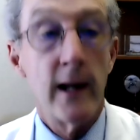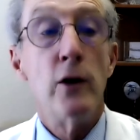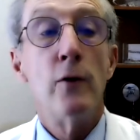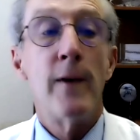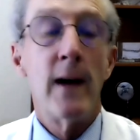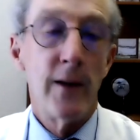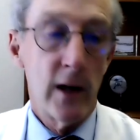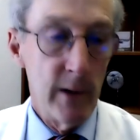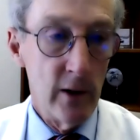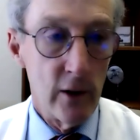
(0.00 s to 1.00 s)
Can you find the
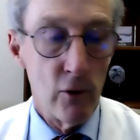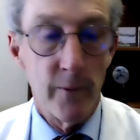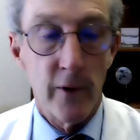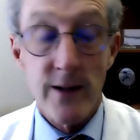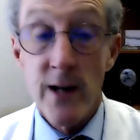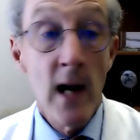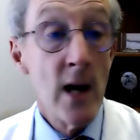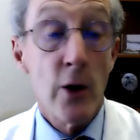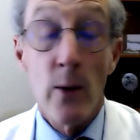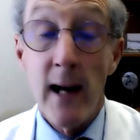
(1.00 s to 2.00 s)
community group for us?
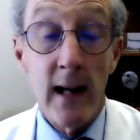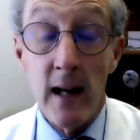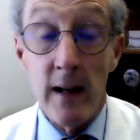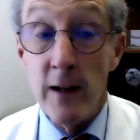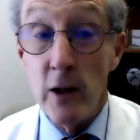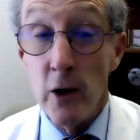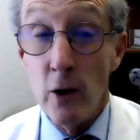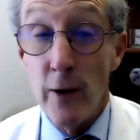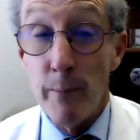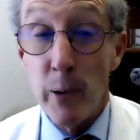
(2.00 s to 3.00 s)
So you
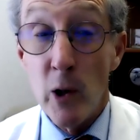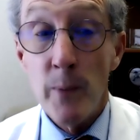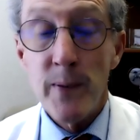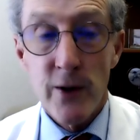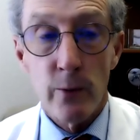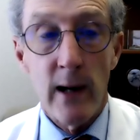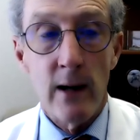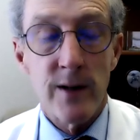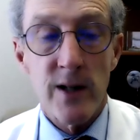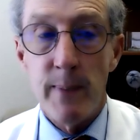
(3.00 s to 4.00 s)
know, the purpose
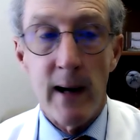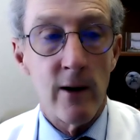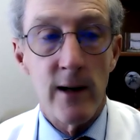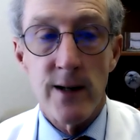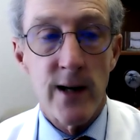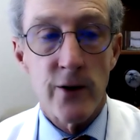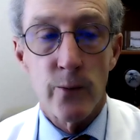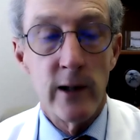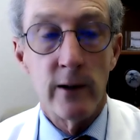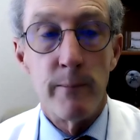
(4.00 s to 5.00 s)
around disparities has
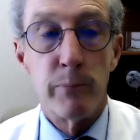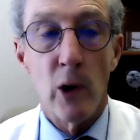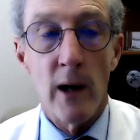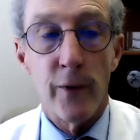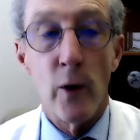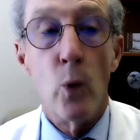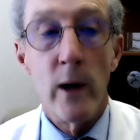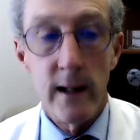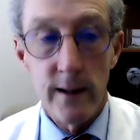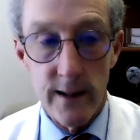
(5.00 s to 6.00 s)
really brought the
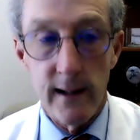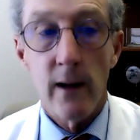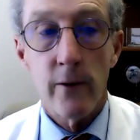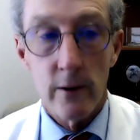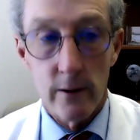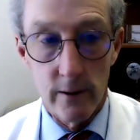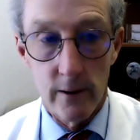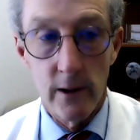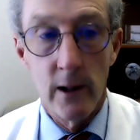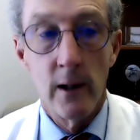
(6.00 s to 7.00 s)
we together.
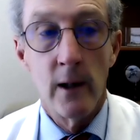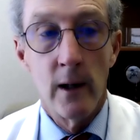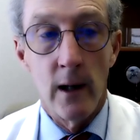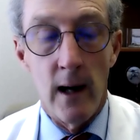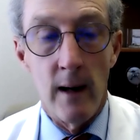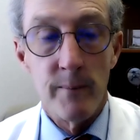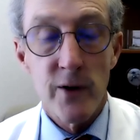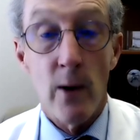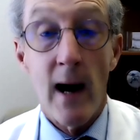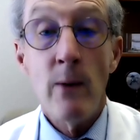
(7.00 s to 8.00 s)
Um,
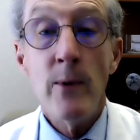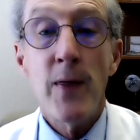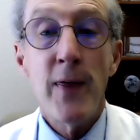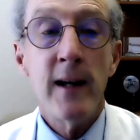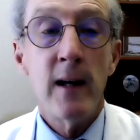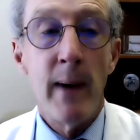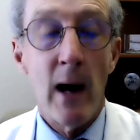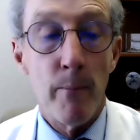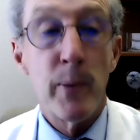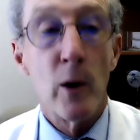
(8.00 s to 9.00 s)
so I would think
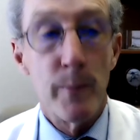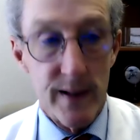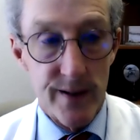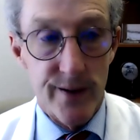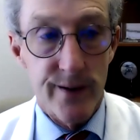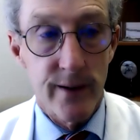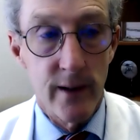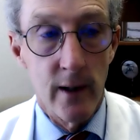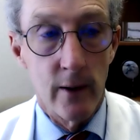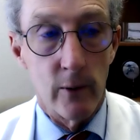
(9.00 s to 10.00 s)
about purpose,
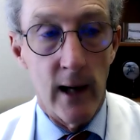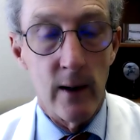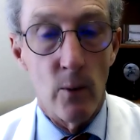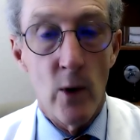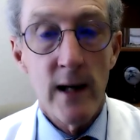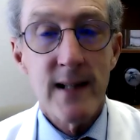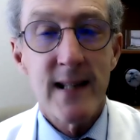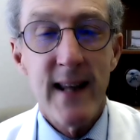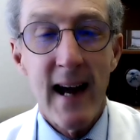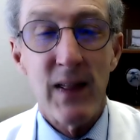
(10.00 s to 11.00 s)
right? What is
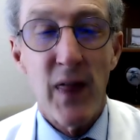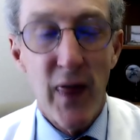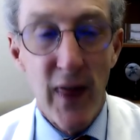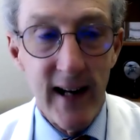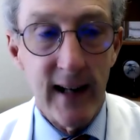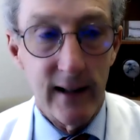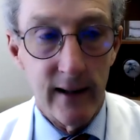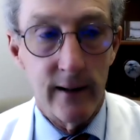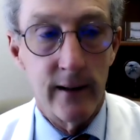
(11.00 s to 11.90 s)
that thing?